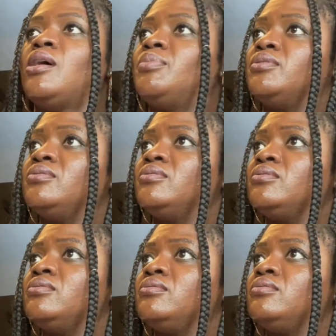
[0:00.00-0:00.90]
Okay,
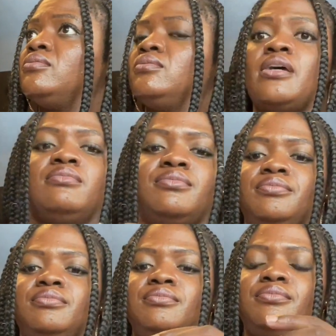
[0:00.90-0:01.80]
guys, check this
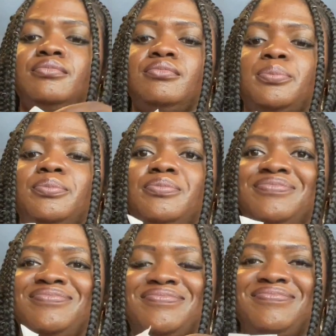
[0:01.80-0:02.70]
out. It wasn't
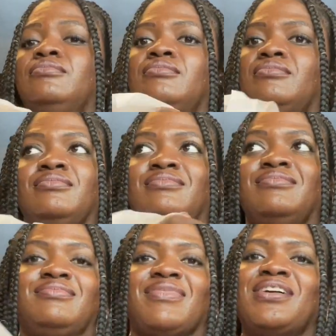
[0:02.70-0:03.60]
up to like
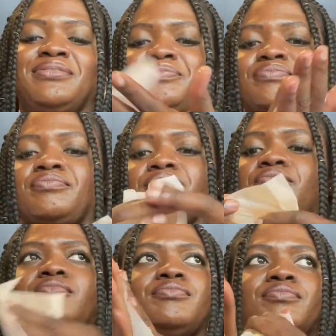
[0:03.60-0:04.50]
five minutes,
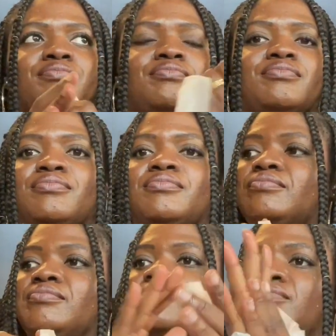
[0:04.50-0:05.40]
and they were already bringing
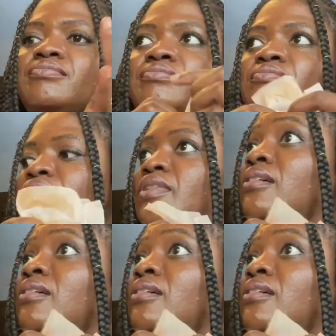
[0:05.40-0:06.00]
in our food.